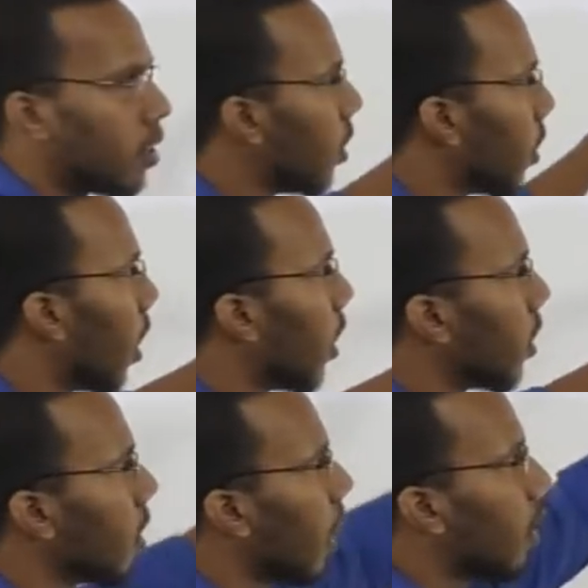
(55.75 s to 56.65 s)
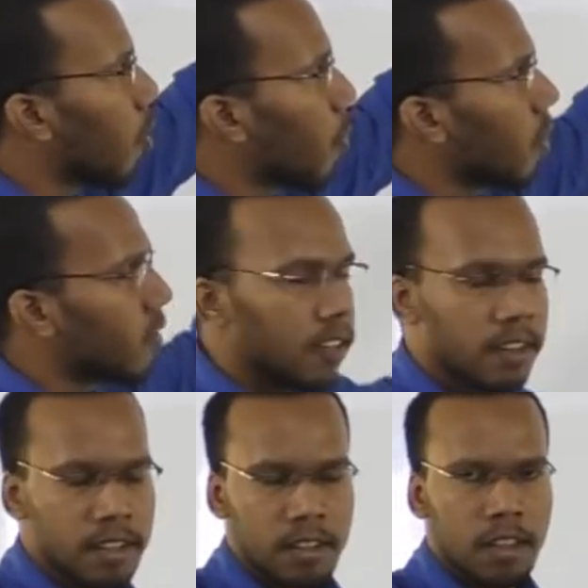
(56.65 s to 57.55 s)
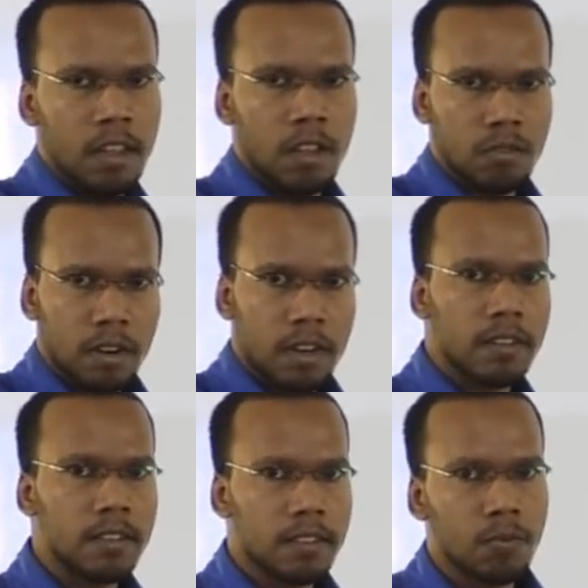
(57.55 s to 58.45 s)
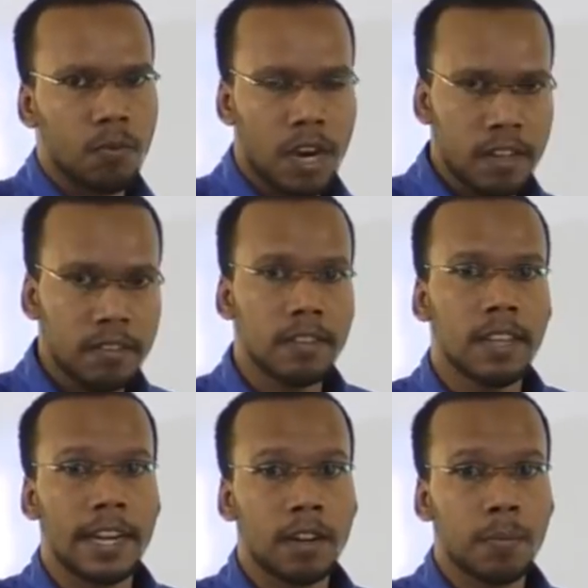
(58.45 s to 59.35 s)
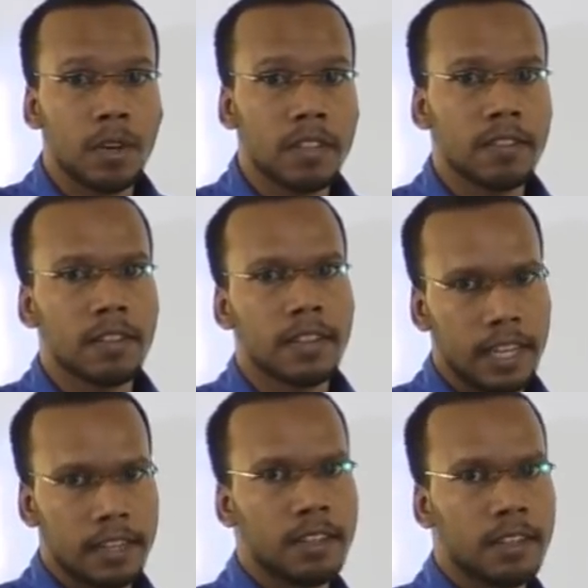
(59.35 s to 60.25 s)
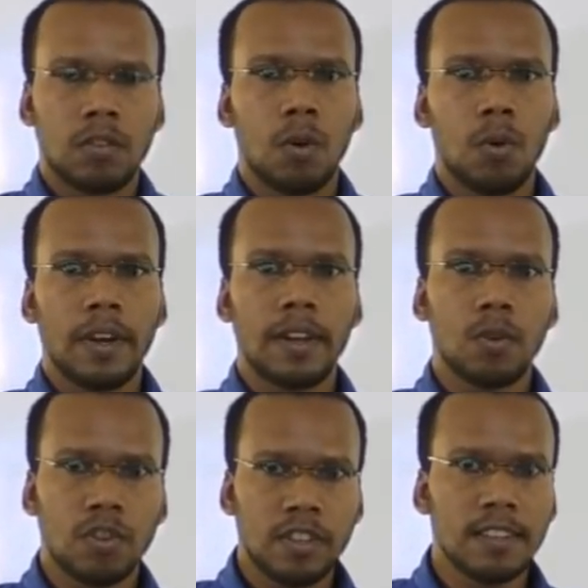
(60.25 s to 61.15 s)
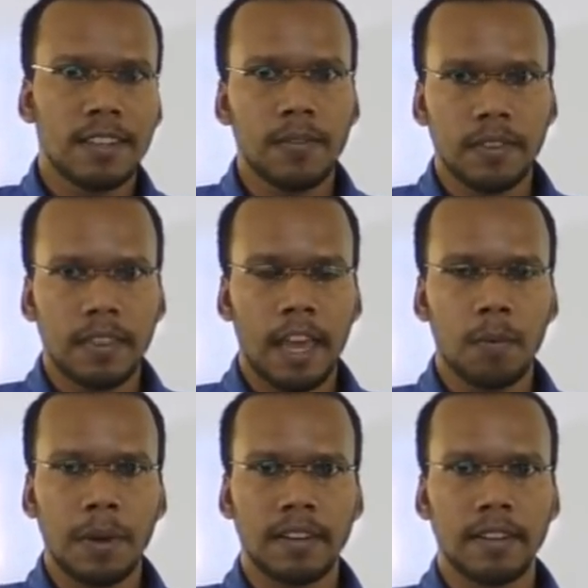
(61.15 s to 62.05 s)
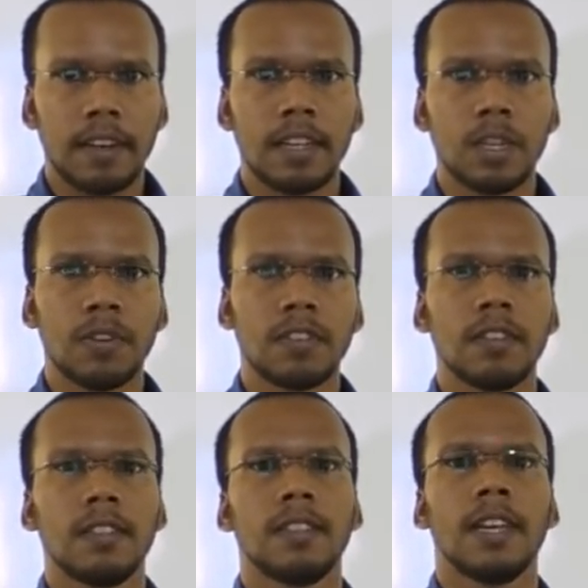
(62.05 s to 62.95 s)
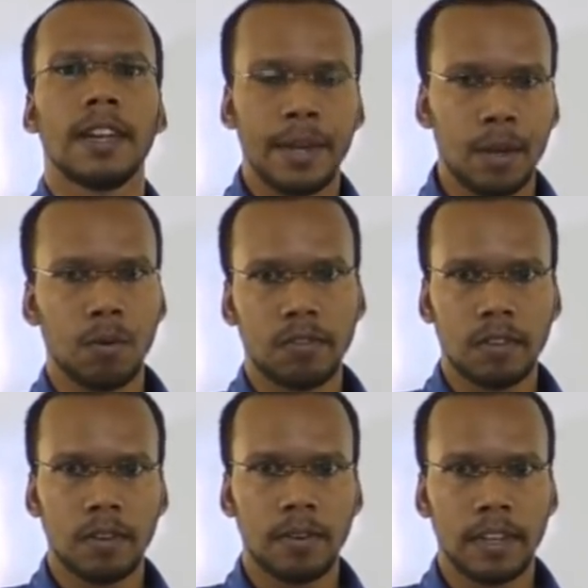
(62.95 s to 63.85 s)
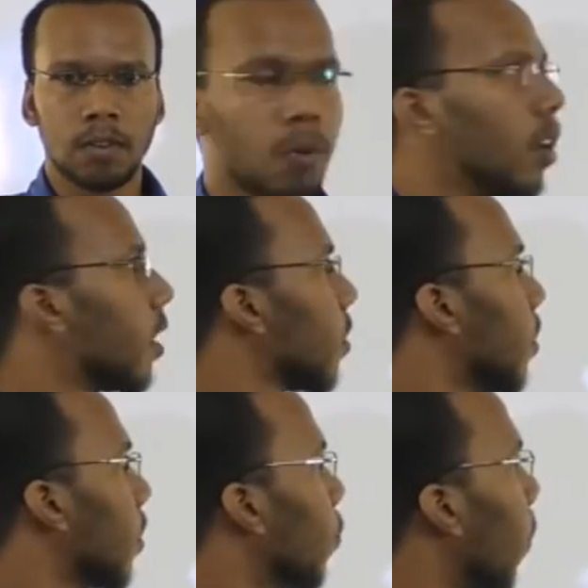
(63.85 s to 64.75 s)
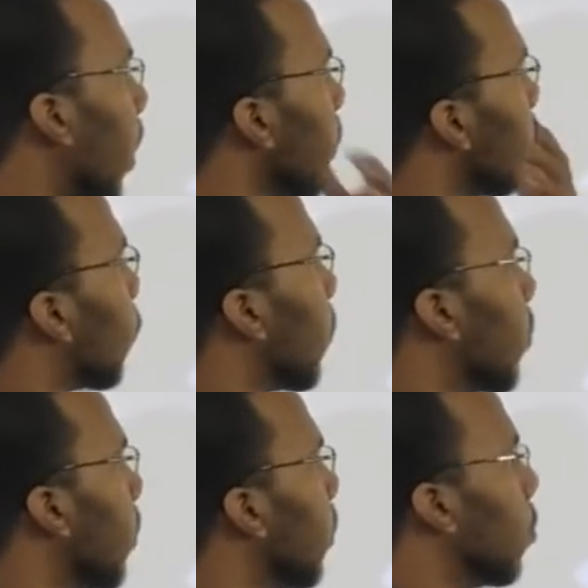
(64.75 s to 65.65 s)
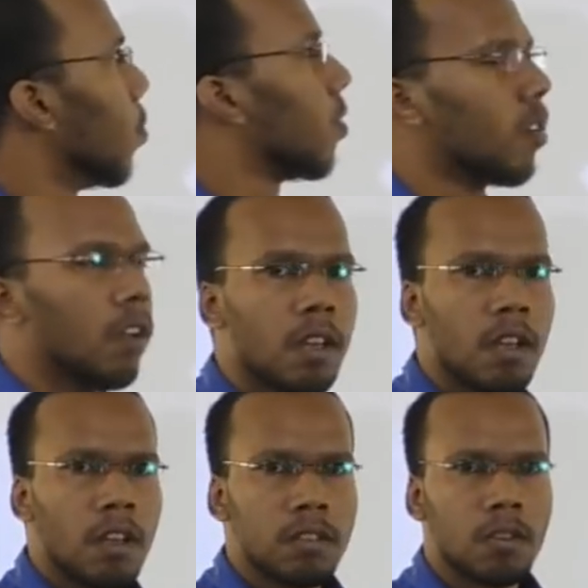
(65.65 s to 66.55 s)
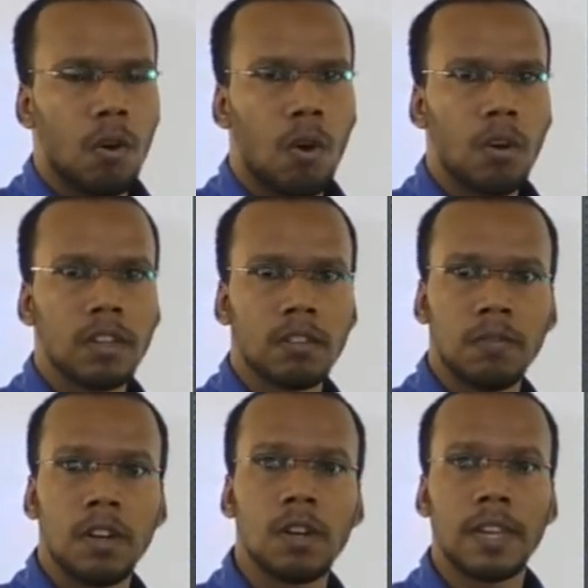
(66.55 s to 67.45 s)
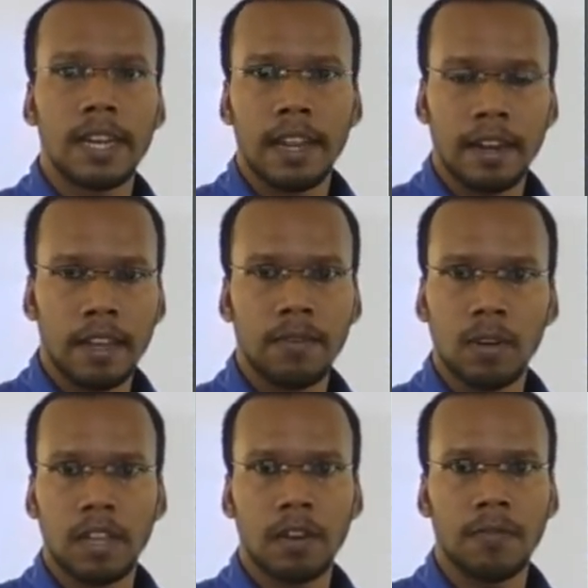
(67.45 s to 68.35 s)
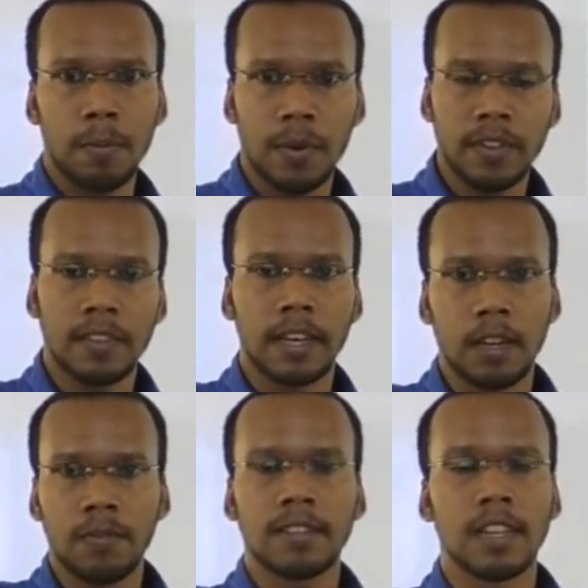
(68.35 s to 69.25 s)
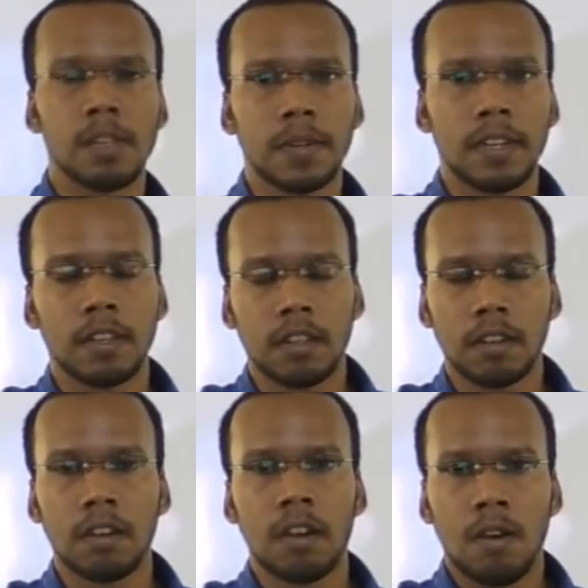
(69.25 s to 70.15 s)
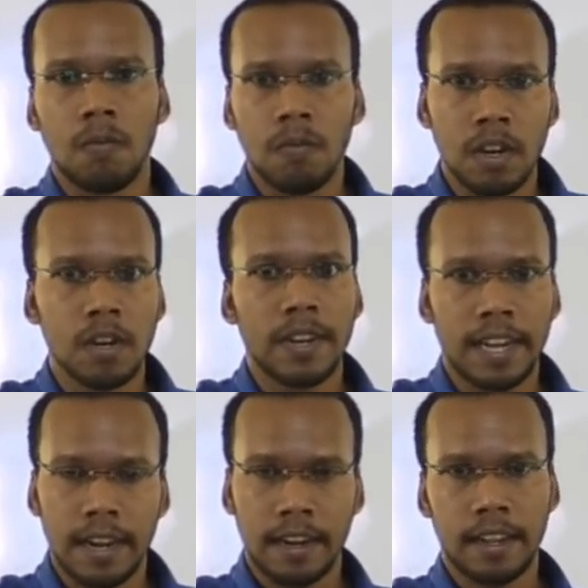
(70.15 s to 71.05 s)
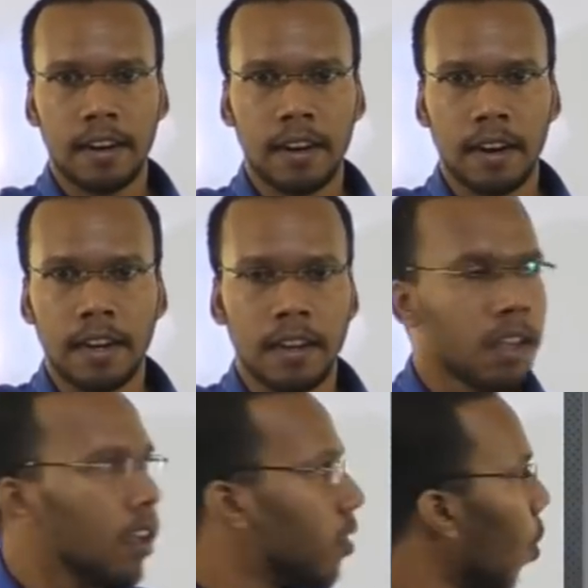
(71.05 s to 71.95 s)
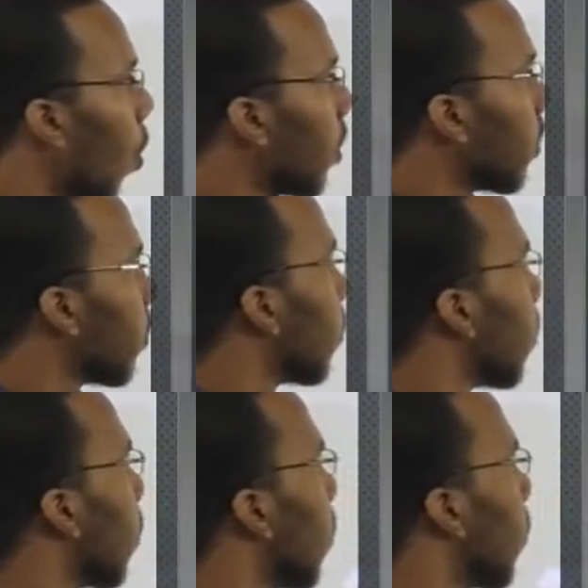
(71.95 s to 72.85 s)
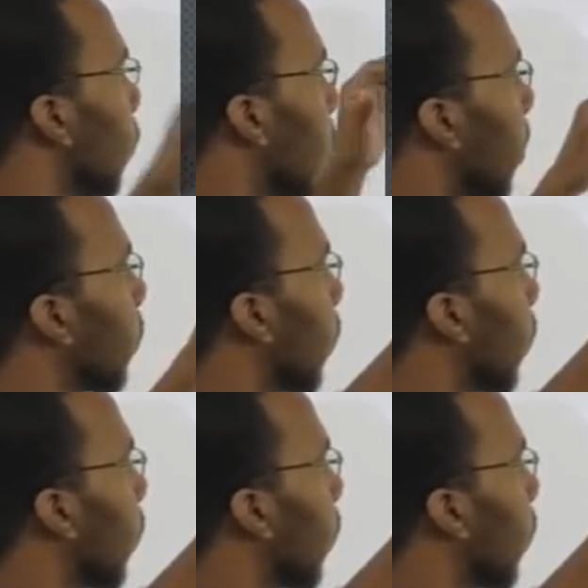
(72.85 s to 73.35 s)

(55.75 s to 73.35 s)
in regarding the hydroponics technique. So let us discuss what is this hydroponics technique. So in the question itself, they have mentioned that it was there in news. Okay, let us discuss why it was in news. So on this World Wetland Day, we know that February 2nd, we are celebrating the World Wetland Day, right? So on this February